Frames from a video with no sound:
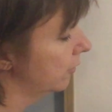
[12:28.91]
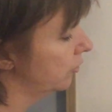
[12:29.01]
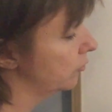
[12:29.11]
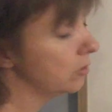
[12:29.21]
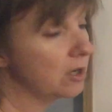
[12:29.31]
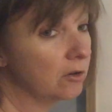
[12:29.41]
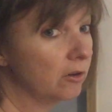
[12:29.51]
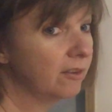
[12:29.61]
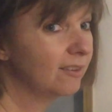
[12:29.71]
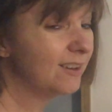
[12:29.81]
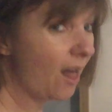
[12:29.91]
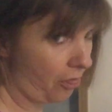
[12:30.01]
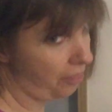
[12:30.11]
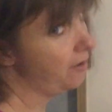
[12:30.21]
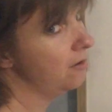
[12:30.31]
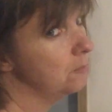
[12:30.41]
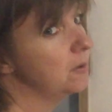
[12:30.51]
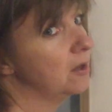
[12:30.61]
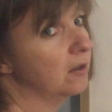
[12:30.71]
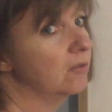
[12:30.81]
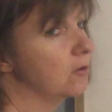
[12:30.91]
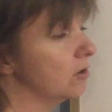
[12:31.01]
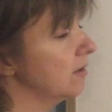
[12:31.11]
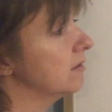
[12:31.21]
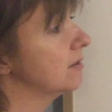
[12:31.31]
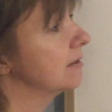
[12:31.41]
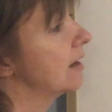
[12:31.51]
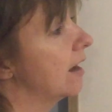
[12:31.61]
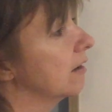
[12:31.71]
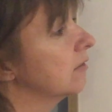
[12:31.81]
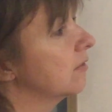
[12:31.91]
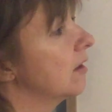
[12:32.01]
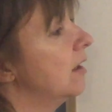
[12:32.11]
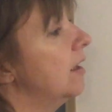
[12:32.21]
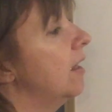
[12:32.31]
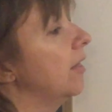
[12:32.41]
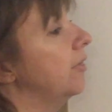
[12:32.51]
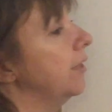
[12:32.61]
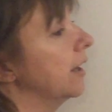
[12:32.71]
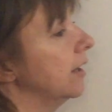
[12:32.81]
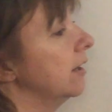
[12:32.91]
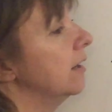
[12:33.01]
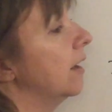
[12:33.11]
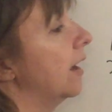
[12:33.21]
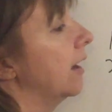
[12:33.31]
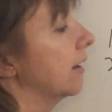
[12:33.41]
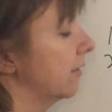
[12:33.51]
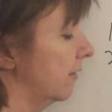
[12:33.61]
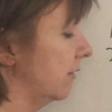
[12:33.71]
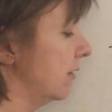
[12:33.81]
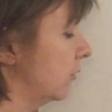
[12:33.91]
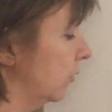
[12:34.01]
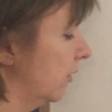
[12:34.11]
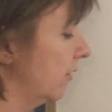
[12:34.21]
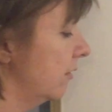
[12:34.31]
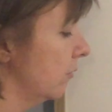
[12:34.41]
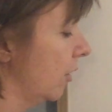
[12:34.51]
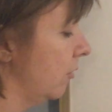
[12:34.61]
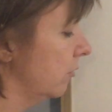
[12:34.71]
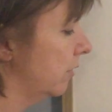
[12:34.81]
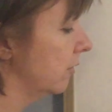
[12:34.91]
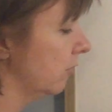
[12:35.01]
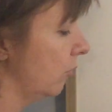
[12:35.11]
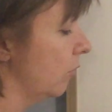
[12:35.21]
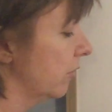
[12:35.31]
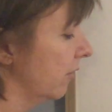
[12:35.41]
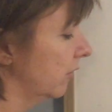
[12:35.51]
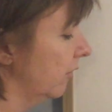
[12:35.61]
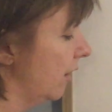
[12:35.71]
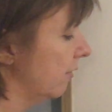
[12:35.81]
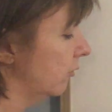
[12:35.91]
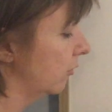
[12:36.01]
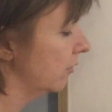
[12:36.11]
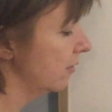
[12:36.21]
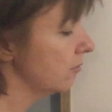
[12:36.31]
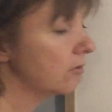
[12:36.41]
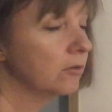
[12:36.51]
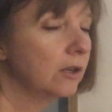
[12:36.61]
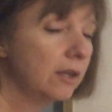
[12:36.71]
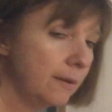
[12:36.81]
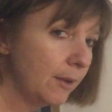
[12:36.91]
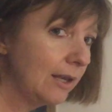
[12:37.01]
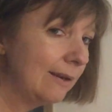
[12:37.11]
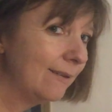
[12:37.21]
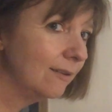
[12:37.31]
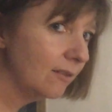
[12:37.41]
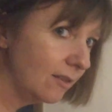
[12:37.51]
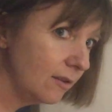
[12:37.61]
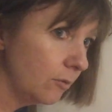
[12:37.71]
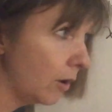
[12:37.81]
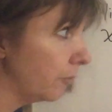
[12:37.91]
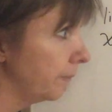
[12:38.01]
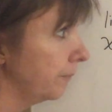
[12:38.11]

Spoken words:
the degree here is nothing because there isn't an x, then x is equal to 0. There's a horizontal asymptote at 0, so the limit is 0.